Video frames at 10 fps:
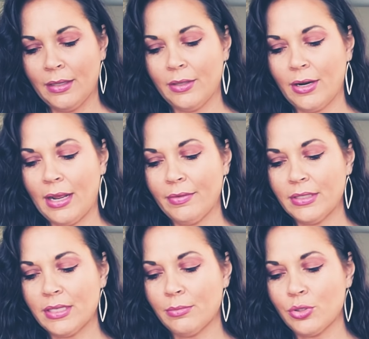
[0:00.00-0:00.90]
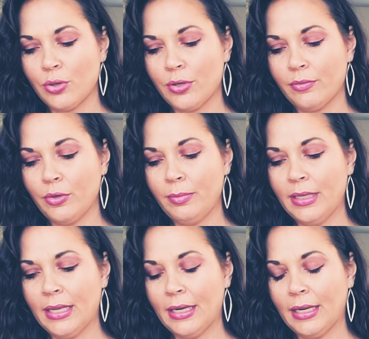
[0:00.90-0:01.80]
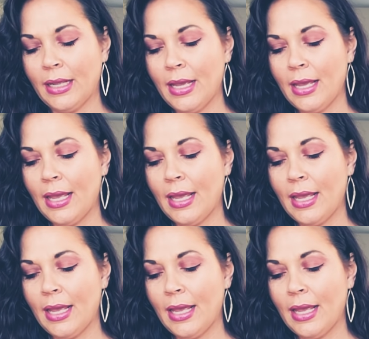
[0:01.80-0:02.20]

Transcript: They're having some sort of new beginning.